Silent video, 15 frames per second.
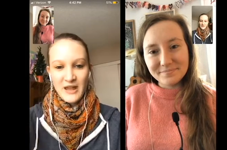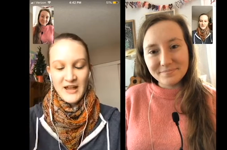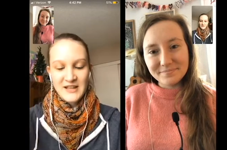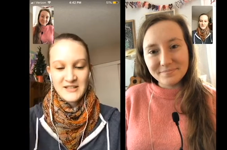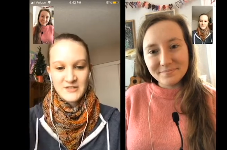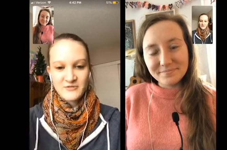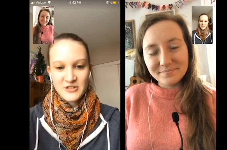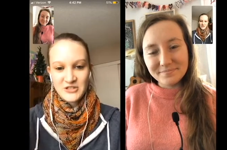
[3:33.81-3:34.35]

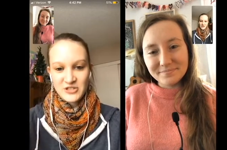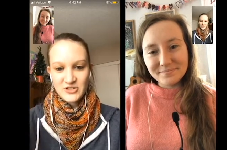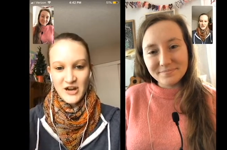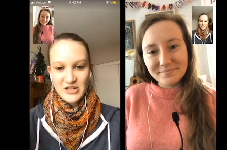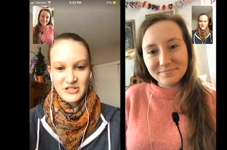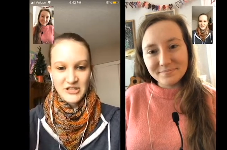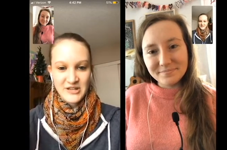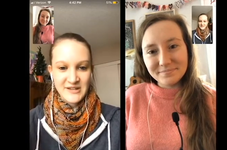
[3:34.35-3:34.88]
Speaker 1: lines of
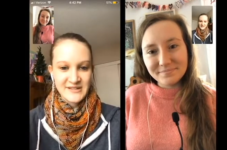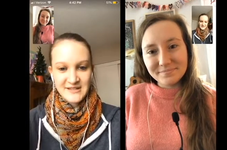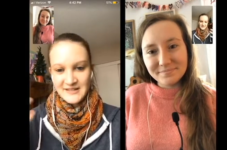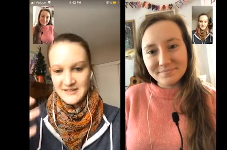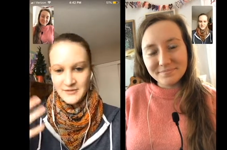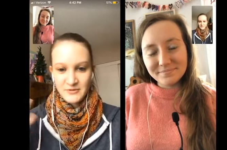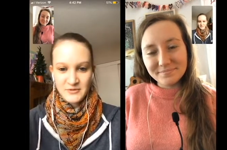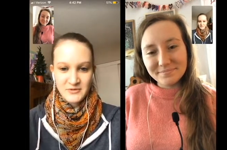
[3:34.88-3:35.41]
instructions
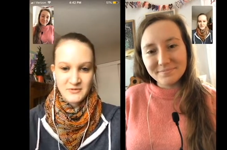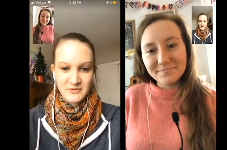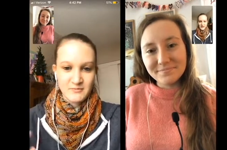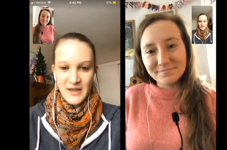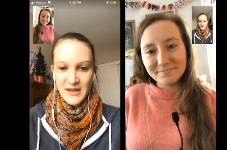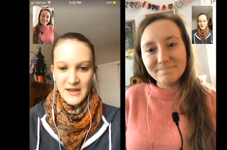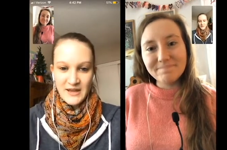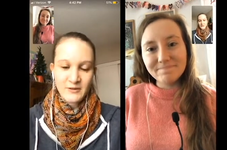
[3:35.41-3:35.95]
because it was
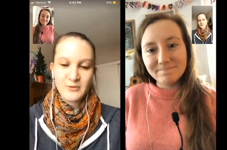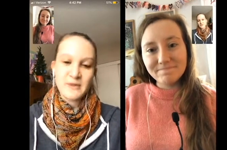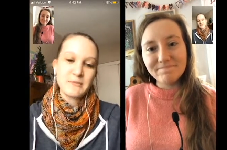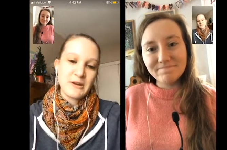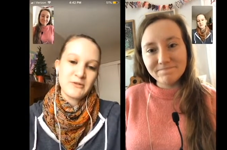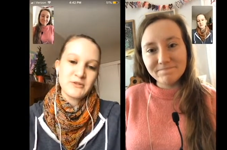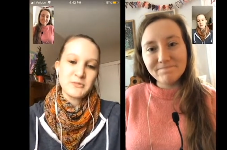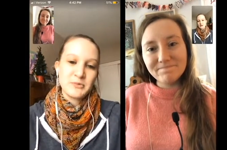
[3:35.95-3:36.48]
like, it
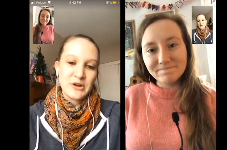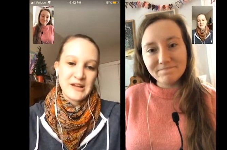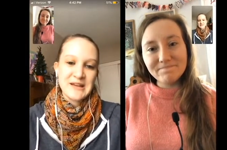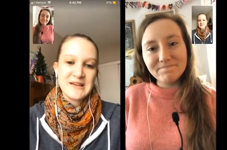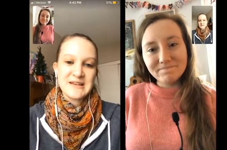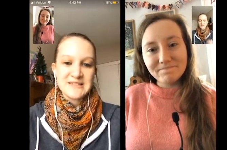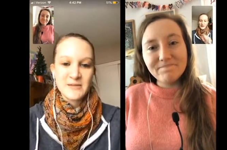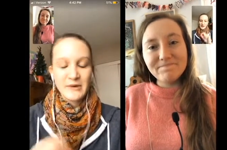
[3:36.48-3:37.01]
was pretty
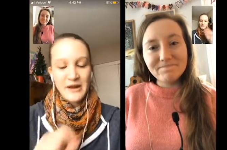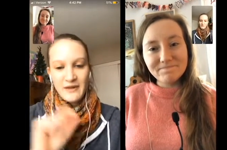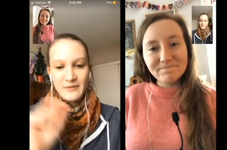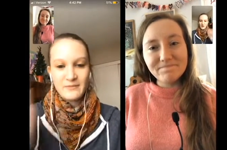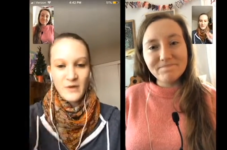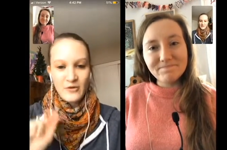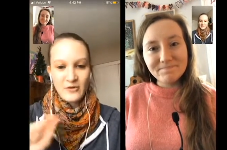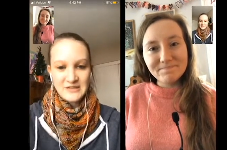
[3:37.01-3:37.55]
easy, but I
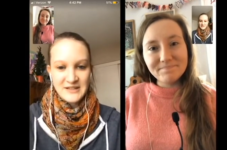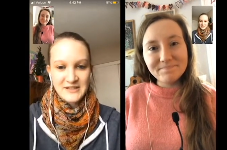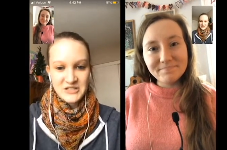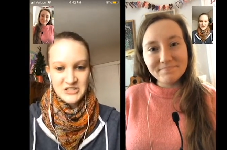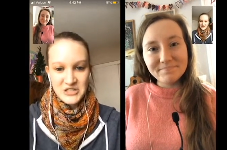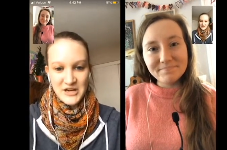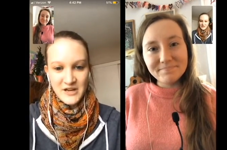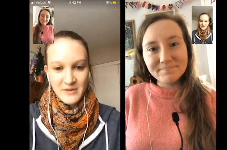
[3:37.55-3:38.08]
always like to
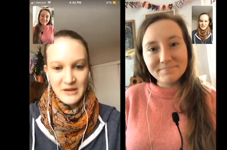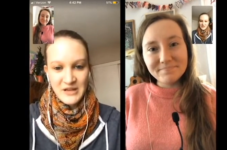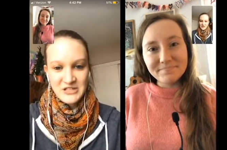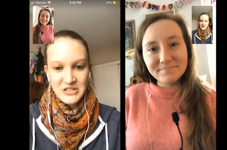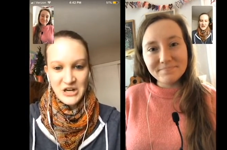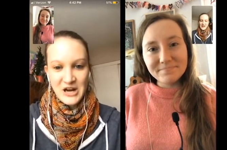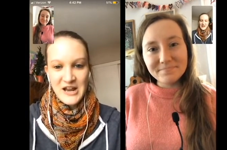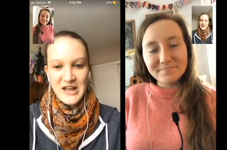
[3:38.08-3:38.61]
check and make
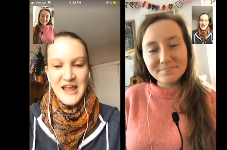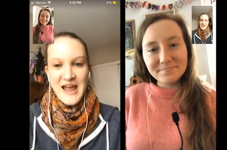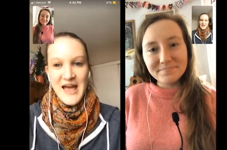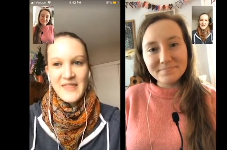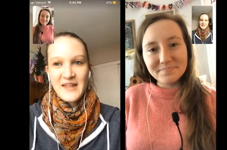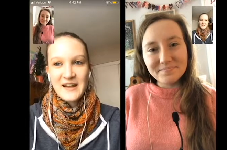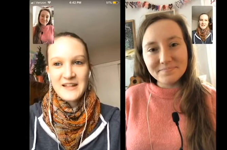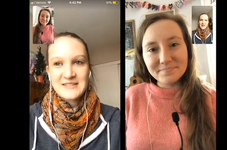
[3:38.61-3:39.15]
sure.
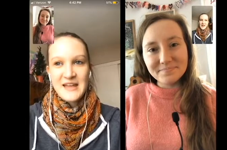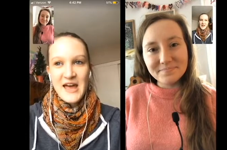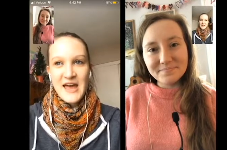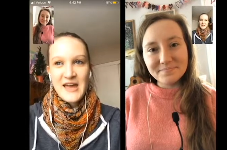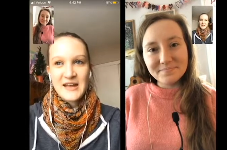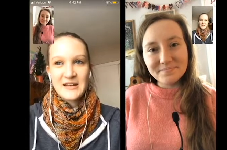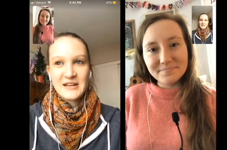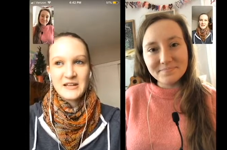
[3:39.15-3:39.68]
And then it
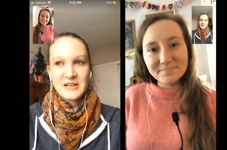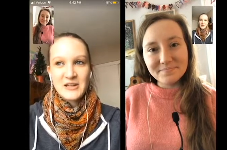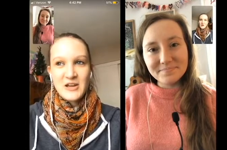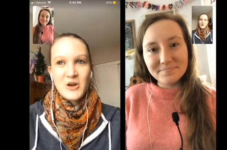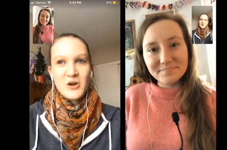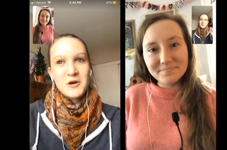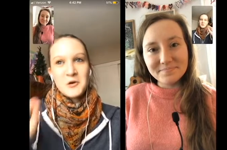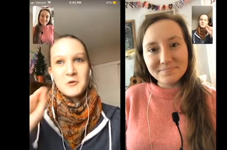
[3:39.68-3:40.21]
said,
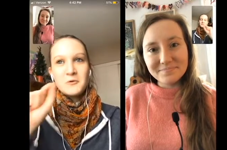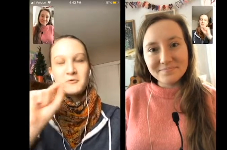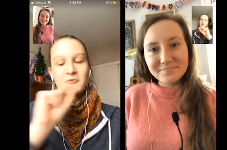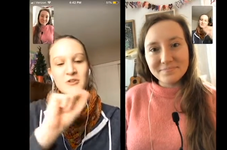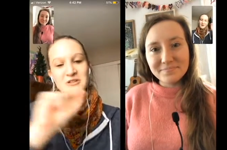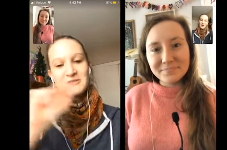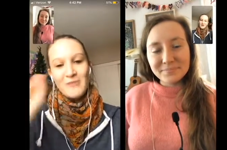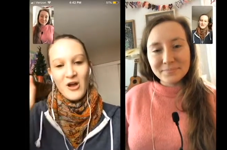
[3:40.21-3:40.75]

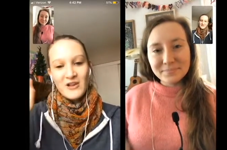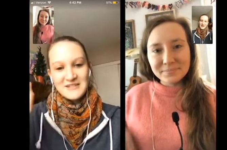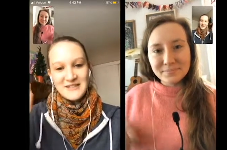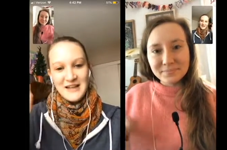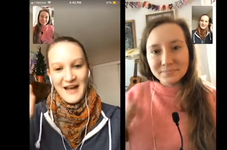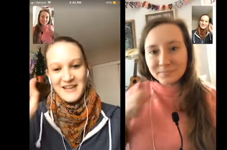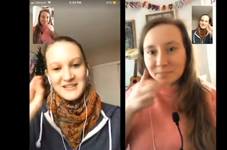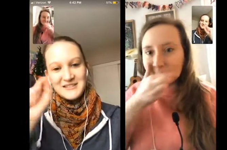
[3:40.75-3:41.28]
for small
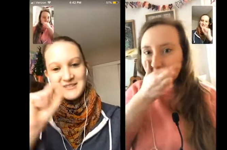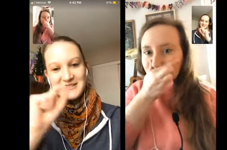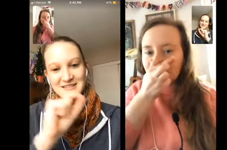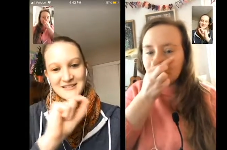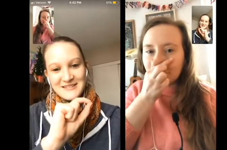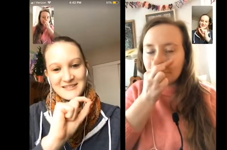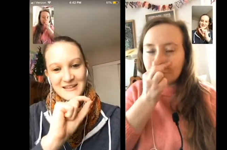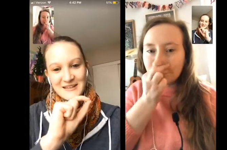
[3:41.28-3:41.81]
size,
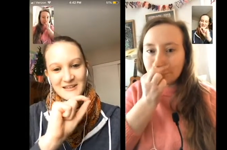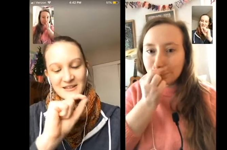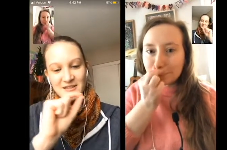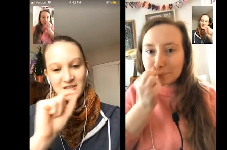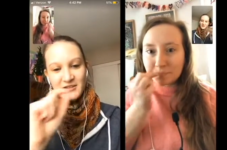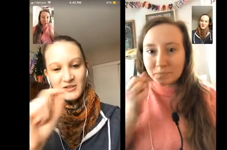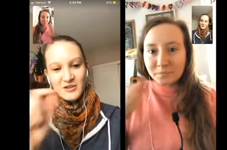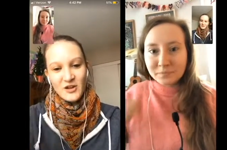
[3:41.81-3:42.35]

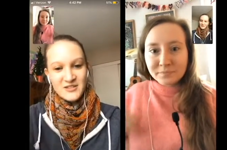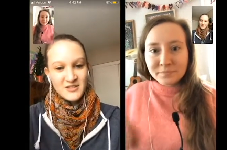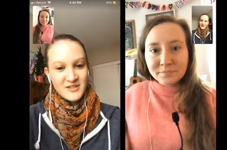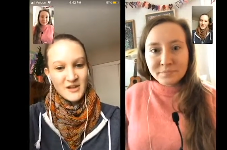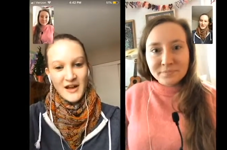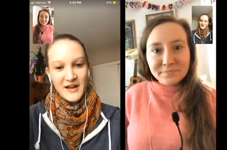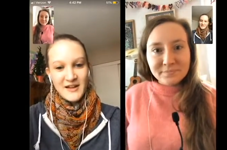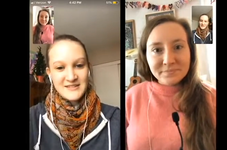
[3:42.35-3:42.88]
go
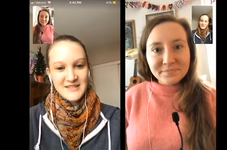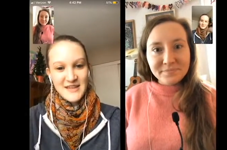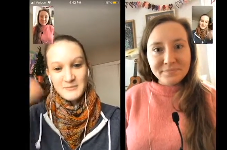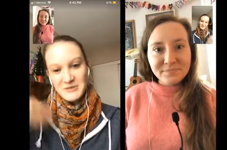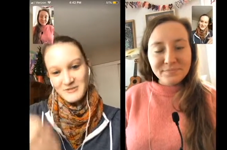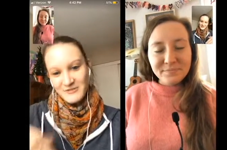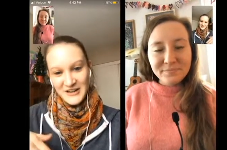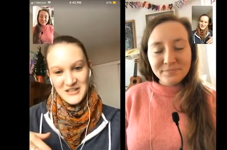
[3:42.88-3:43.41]
skip
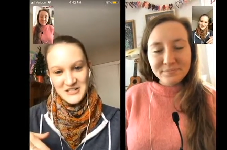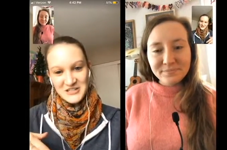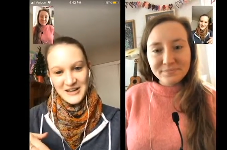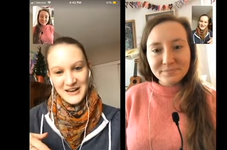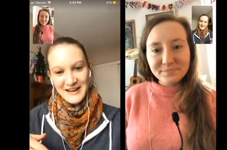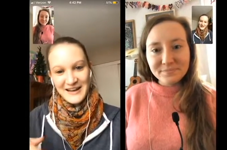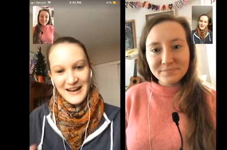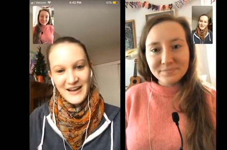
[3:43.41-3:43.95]
to
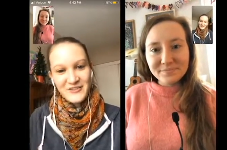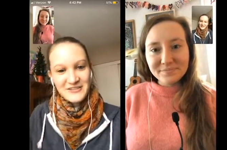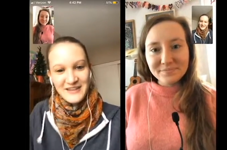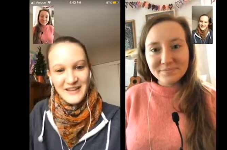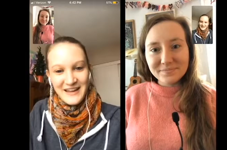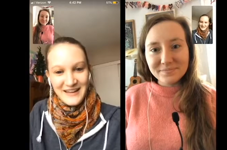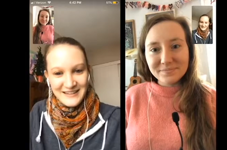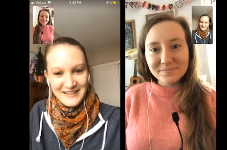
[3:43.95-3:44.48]
finishing. And I was
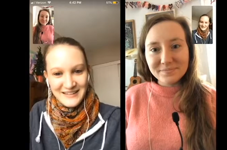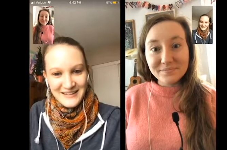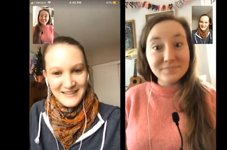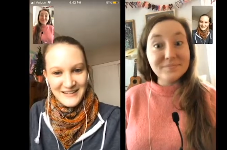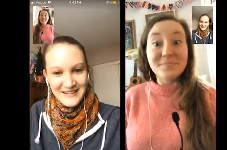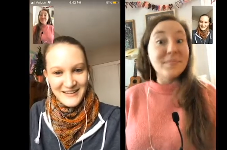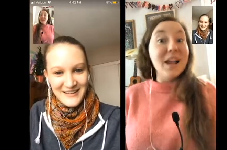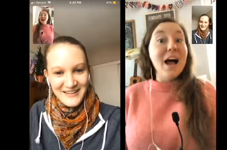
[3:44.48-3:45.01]
like,
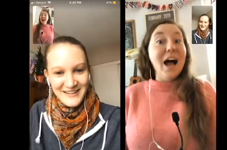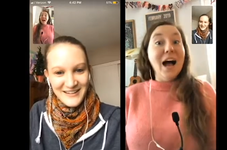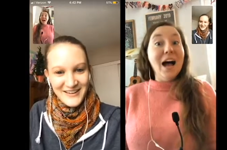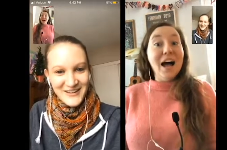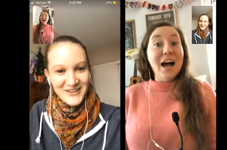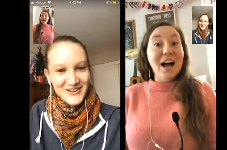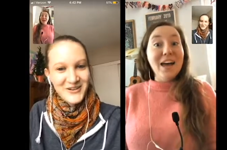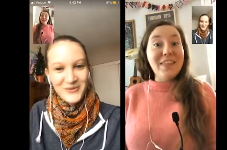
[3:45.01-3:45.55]

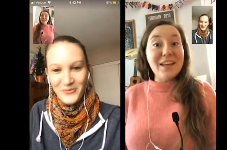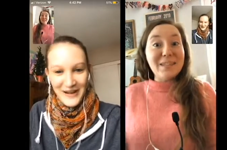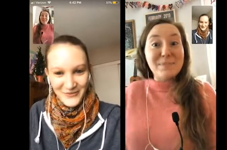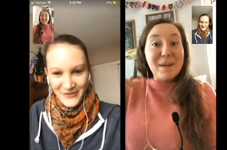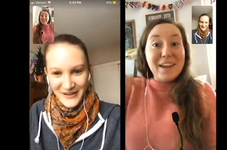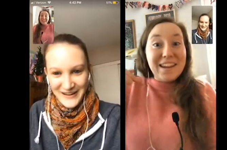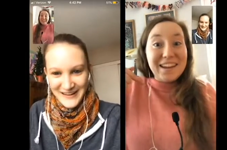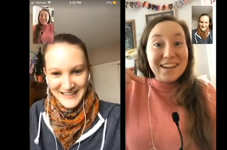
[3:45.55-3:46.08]
wait,
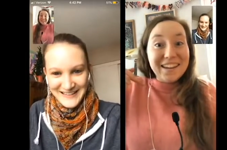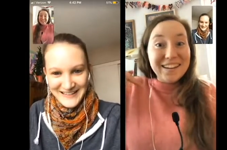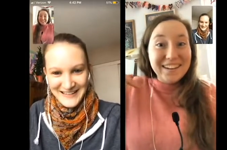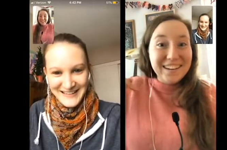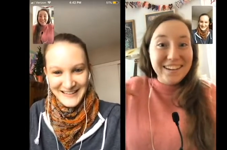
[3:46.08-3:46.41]
what?